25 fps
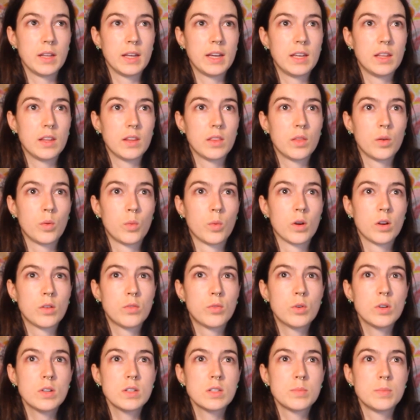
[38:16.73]
like, the
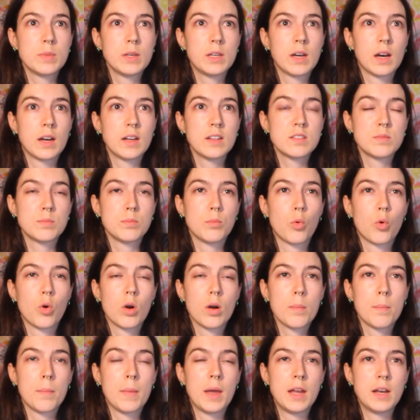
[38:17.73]
workforce, because
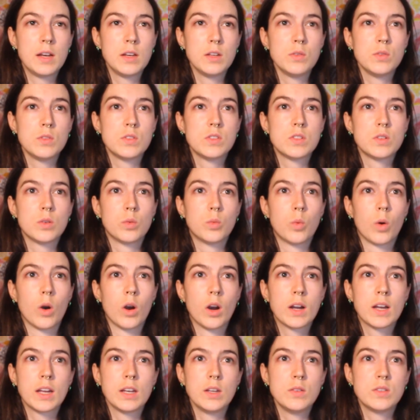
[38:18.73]
more men used to
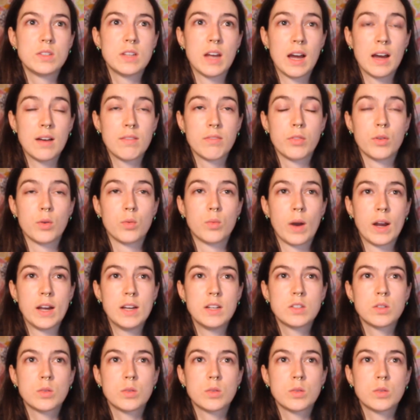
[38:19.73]
work and used to have the right